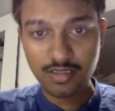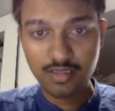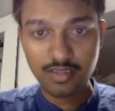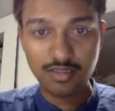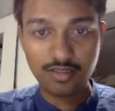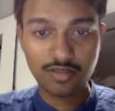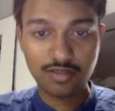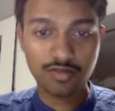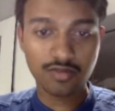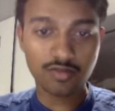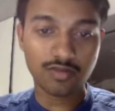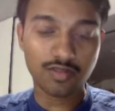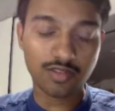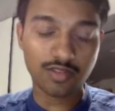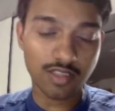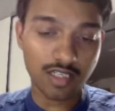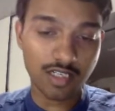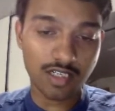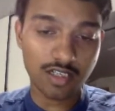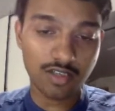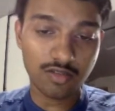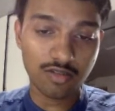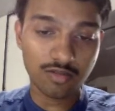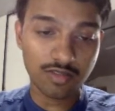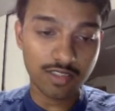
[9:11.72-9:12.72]
So
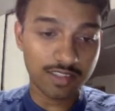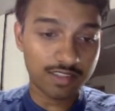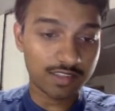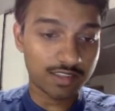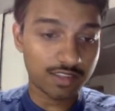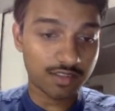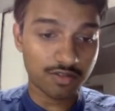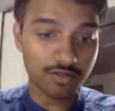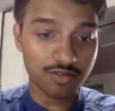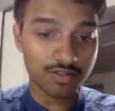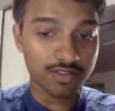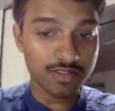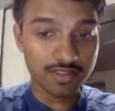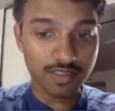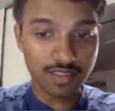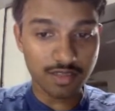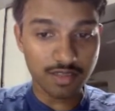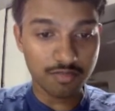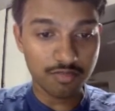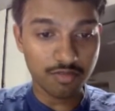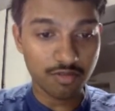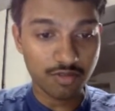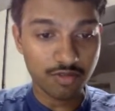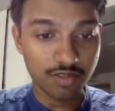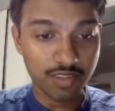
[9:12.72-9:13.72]
now like the questions
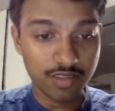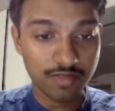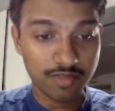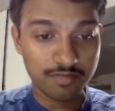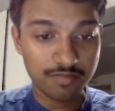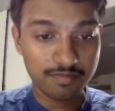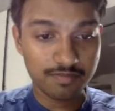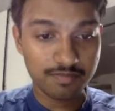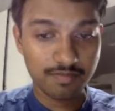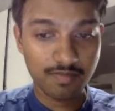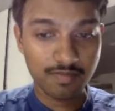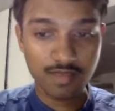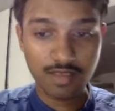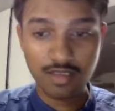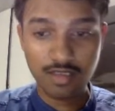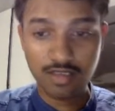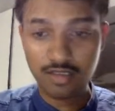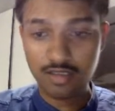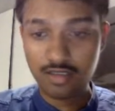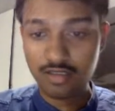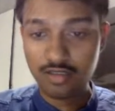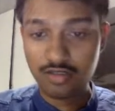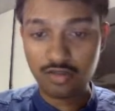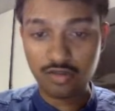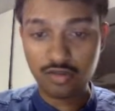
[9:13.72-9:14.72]
are uploaded.
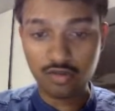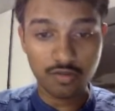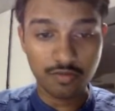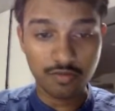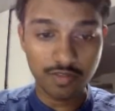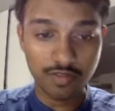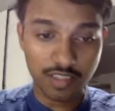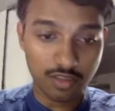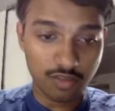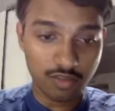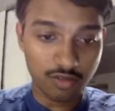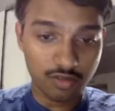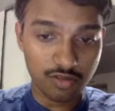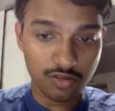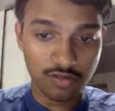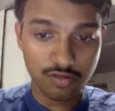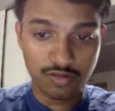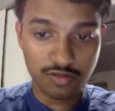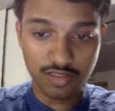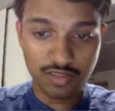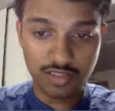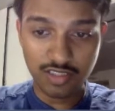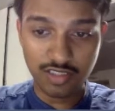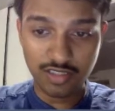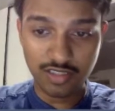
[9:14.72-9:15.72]
So we can also
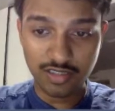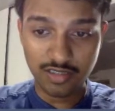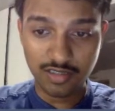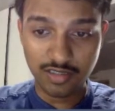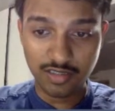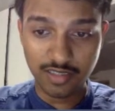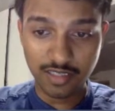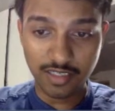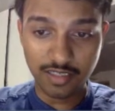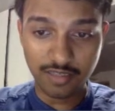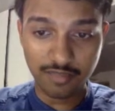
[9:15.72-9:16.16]
see like